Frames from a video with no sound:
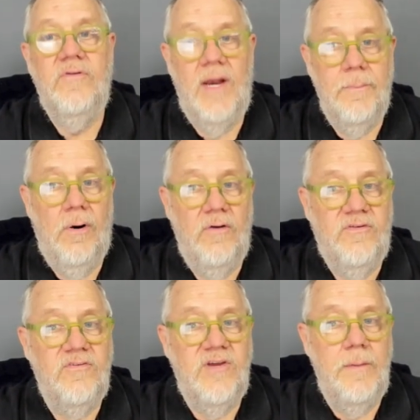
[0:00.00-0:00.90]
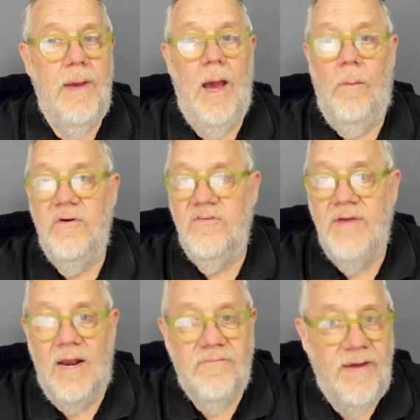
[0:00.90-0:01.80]
Teddy Burriss at Gmail, which is
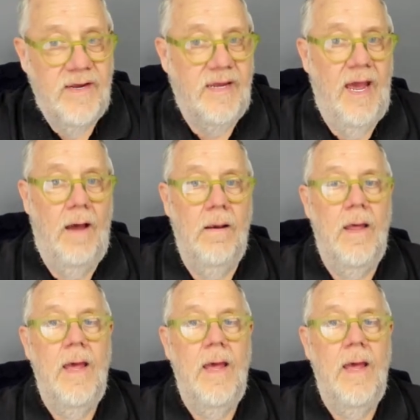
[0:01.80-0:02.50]
not a fake account.